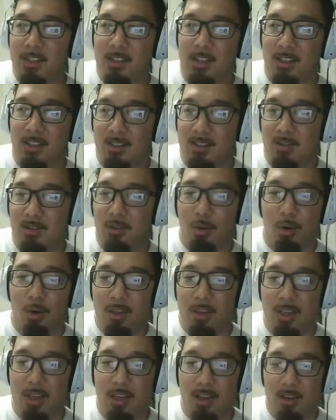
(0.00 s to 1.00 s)
he's
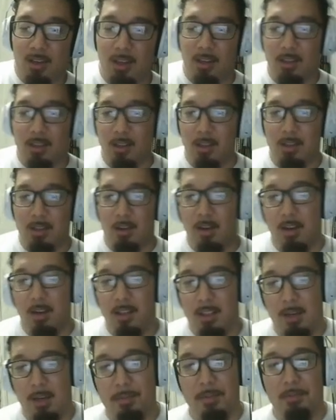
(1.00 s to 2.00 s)
torquing. It's all his
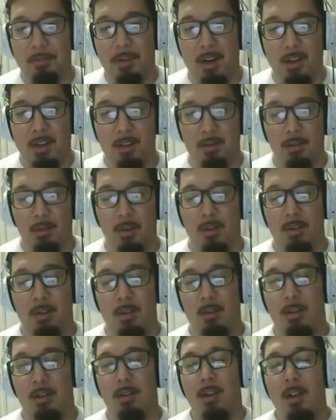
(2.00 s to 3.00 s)
upper body torque.
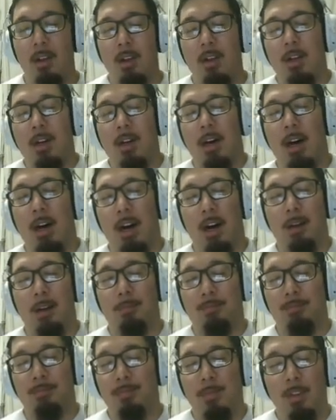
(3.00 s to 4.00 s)
So,
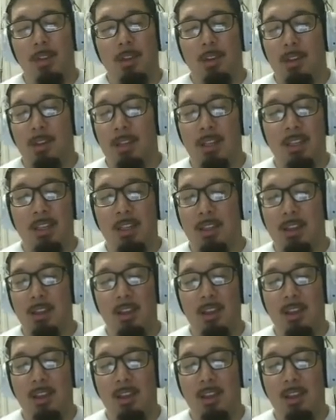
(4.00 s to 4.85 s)
um, he